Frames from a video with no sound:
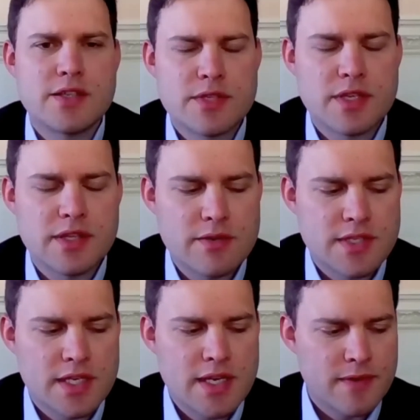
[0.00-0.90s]
so there
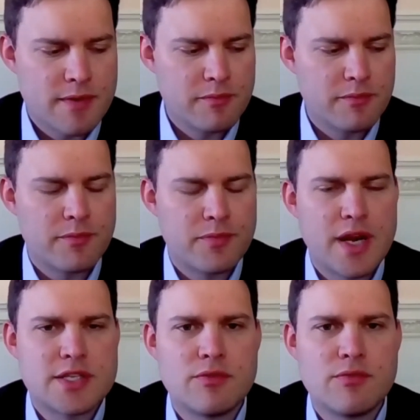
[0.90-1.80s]
was significant
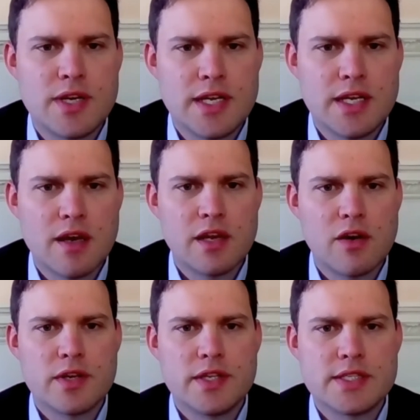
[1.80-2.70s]
pressure really early
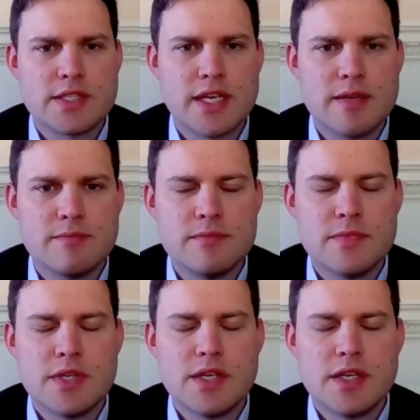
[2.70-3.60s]
on in the scheme.